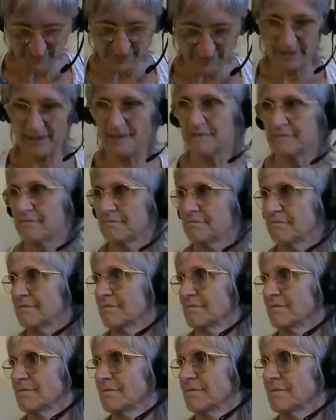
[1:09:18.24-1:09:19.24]
And then,
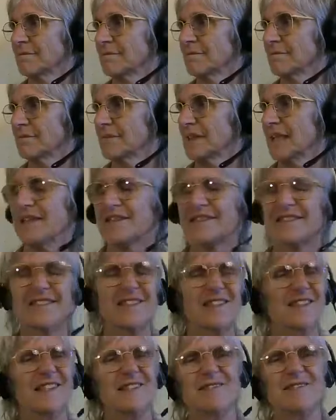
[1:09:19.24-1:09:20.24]
no, it's
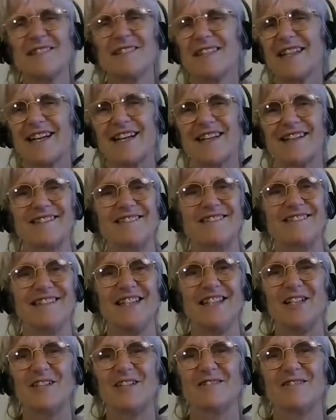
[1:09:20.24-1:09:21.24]
not even that.
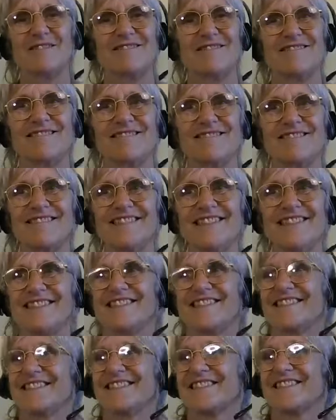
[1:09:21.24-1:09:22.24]
No,
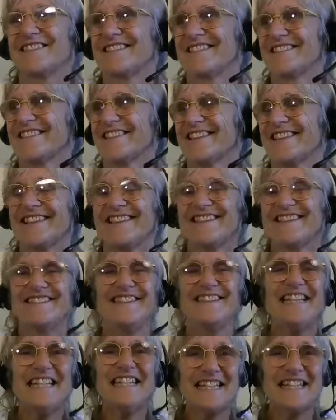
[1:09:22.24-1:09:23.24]
it's just
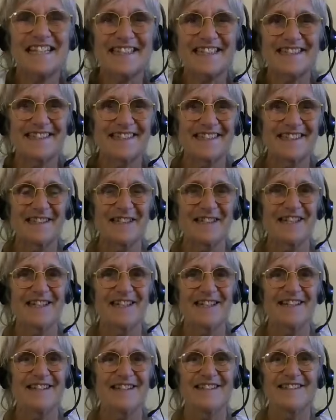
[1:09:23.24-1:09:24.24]
seeing it,
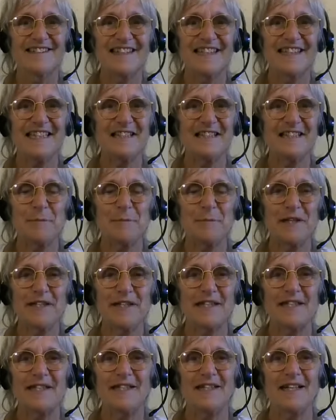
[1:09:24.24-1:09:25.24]
seeing the
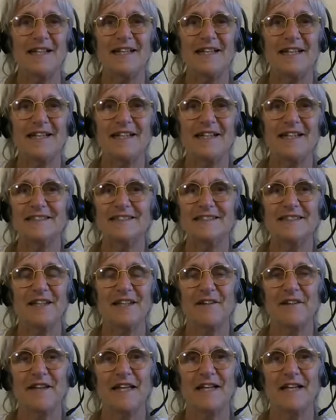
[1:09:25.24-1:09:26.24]
body, and there's
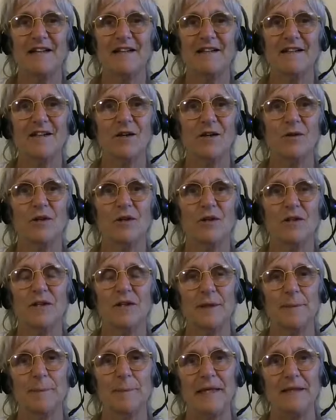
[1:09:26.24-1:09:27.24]
nothing going
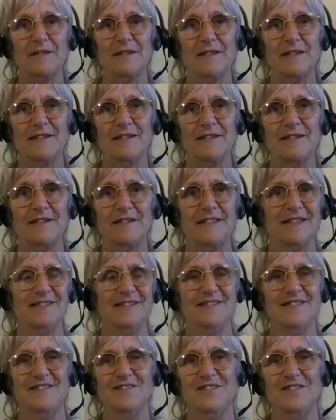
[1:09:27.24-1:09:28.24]
on about it.
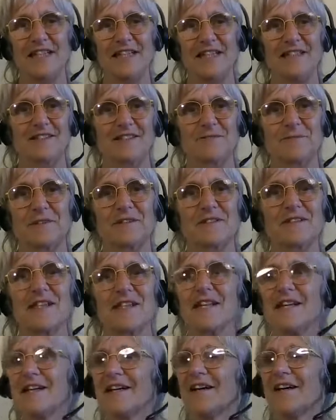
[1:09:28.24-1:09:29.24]
That's strange because
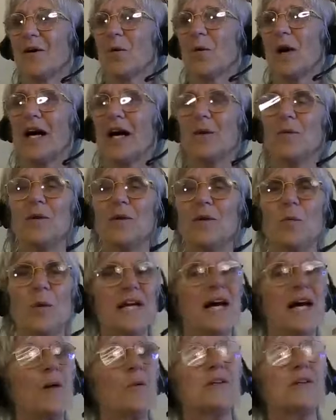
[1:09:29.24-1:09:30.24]
I,
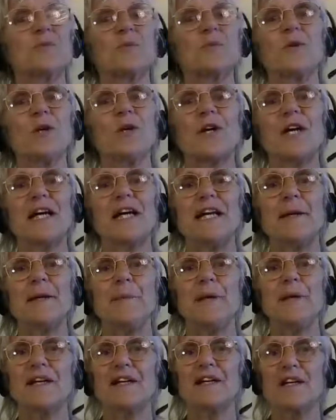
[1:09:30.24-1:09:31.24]
when I was looking in the
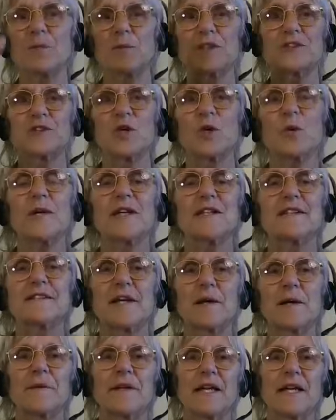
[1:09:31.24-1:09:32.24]
mirror, there was always
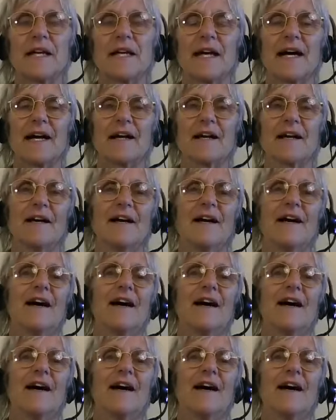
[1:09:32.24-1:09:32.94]
something like,